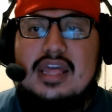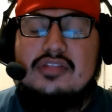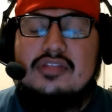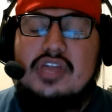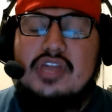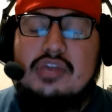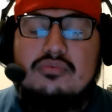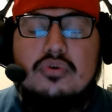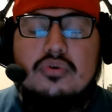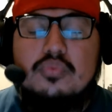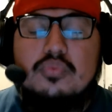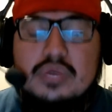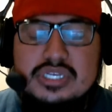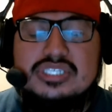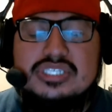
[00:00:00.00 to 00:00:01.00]
were
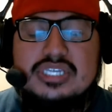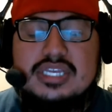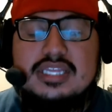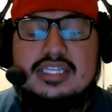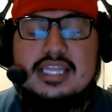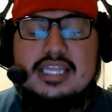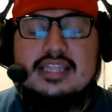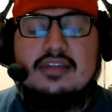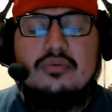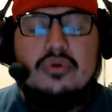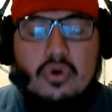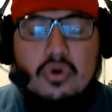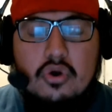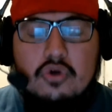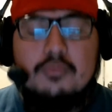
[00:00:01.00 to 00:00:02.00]
wishing and they were
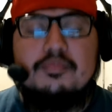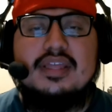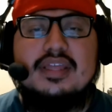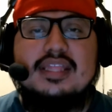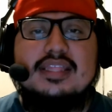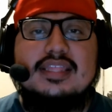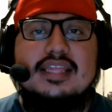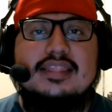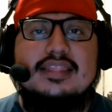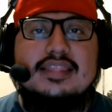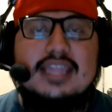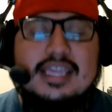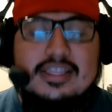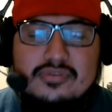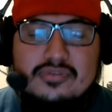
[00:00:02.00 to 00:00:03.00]
hoping that
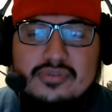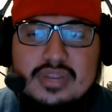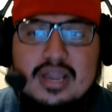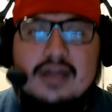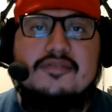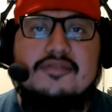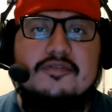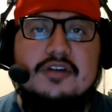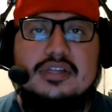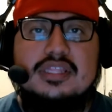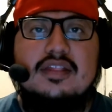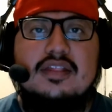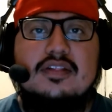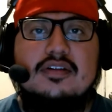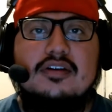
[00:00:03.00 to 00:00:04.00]
they do not fuck
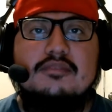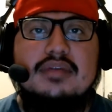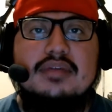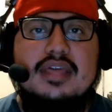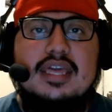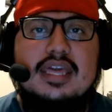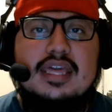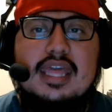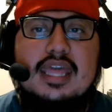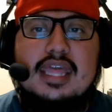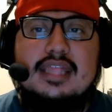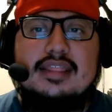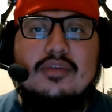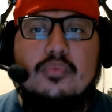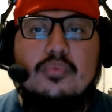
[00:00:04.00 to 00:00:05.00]
this up,
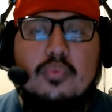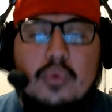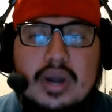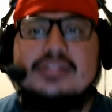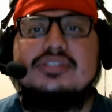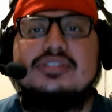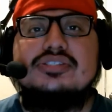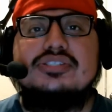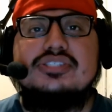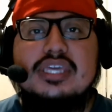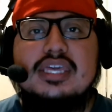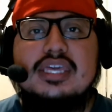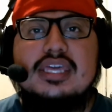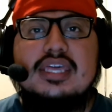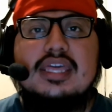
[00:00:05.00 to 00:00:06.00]
and they want to
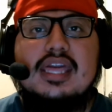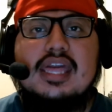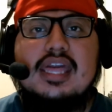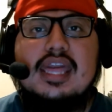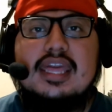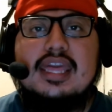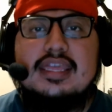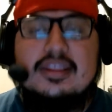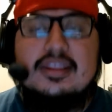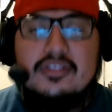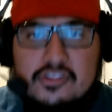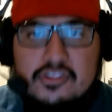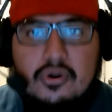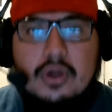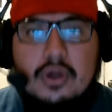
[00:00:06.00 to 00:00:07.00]
see a
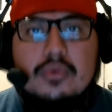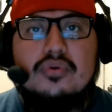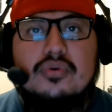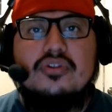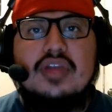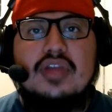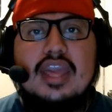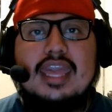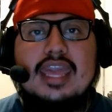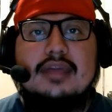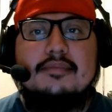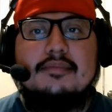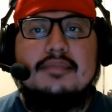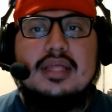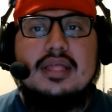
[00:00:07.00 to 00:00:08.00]
Star Wars
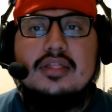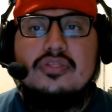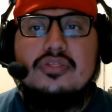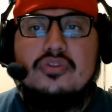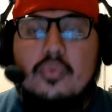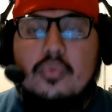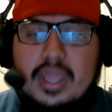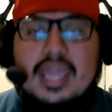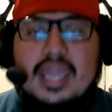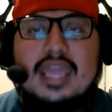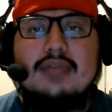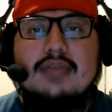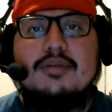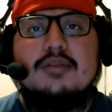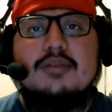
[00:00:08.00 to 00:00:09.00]
game the
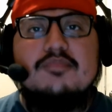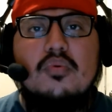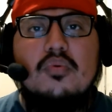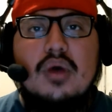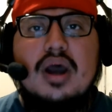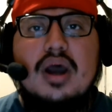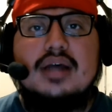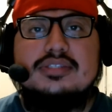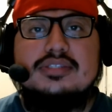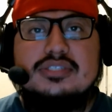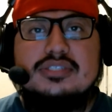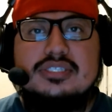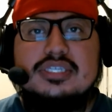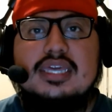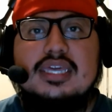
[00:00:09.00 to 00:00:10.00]
way people want to
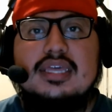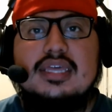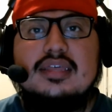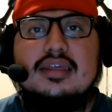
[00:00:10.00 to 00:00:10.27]
see it.